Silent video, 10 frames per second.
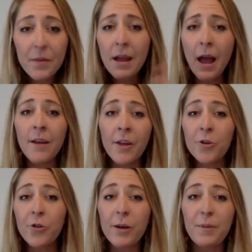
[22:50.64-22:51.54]
Another
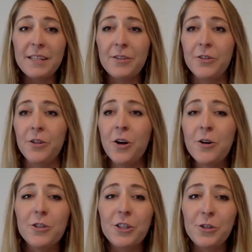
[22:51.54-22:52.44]
great place to look,
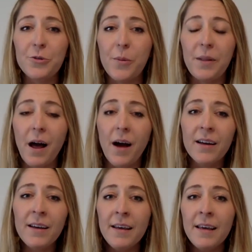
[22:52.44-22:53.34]
I'll just do a
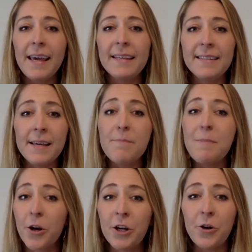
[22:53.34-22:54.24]
plug, is the
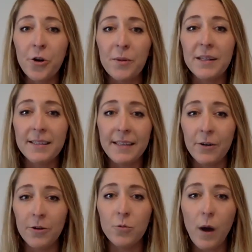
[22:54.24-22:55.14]
American Herbalists
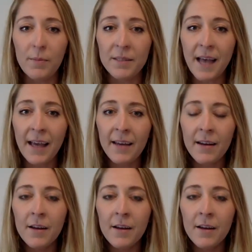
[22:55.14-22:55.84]
Guild website.